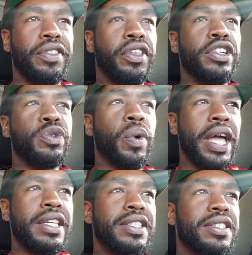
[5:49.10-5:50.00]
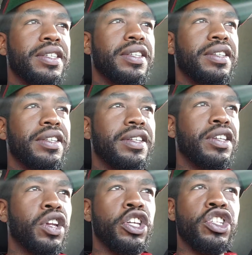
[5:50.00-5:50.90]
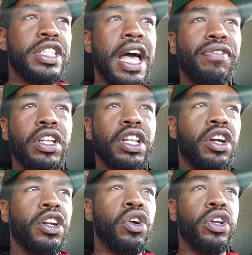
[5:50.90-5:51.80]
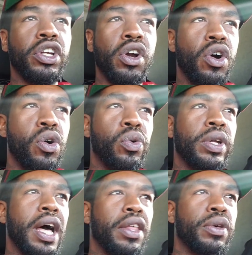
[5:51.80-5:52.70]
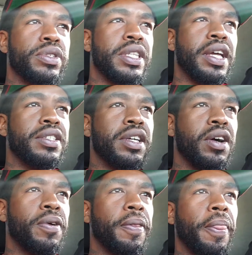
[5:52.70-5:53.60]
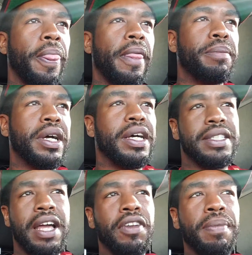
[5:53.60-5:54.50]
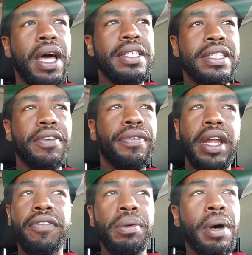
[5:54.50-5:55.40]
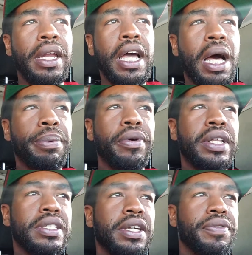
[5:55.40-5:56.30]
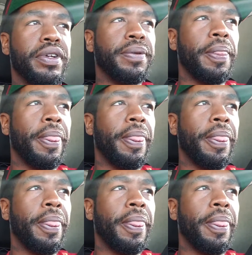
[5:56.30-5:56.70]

there's ways, you know, you just have to learn on your own how those things go, because everybody's different, everybody operates different.